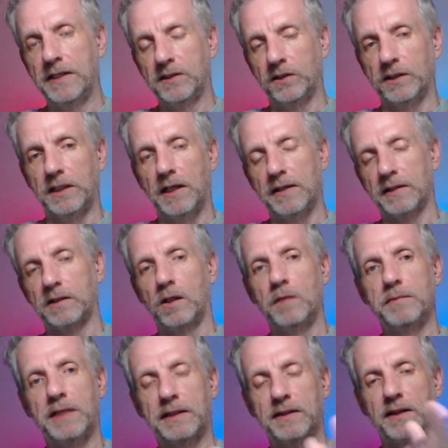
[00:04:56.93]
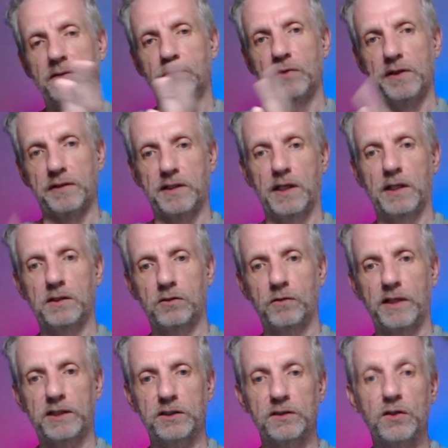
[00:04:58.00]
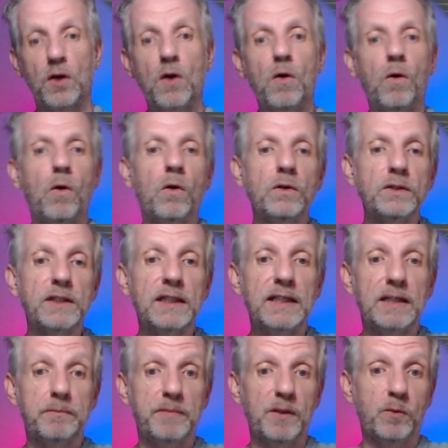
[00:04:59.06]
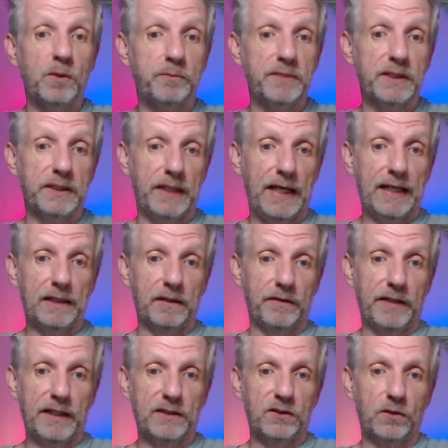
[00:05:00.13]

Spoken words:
So you can either combat that with color corrections, or you can let Billboard Builder handle that.